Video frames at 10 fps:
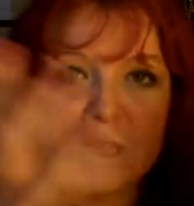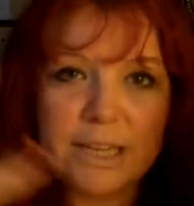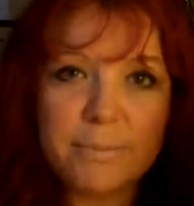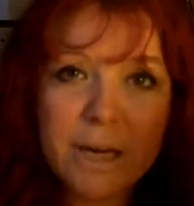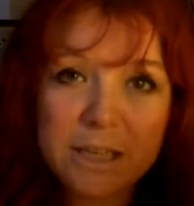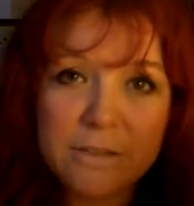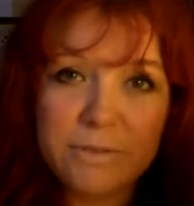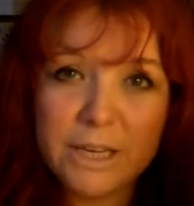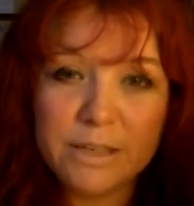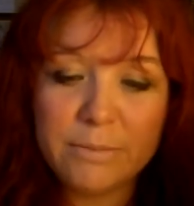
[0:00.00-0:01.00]
like a
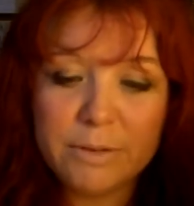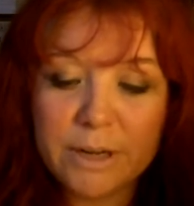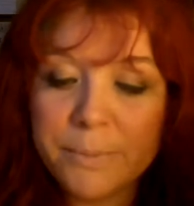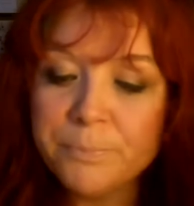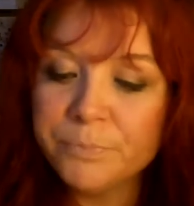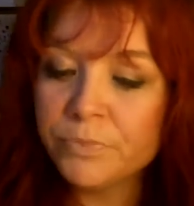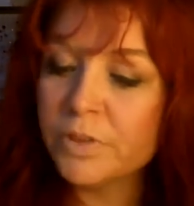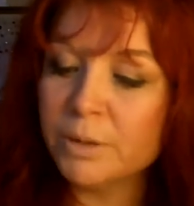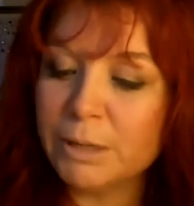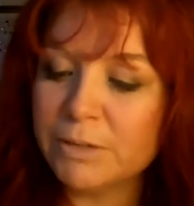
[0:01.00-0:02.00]
magnifying mirror.
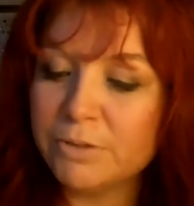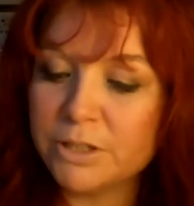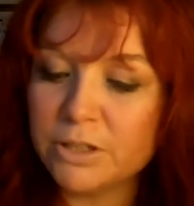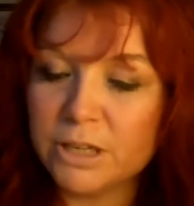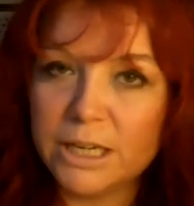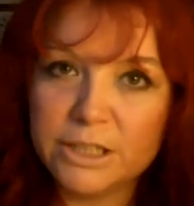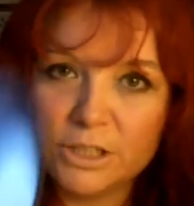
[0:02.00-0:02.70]
Now when I first got it, I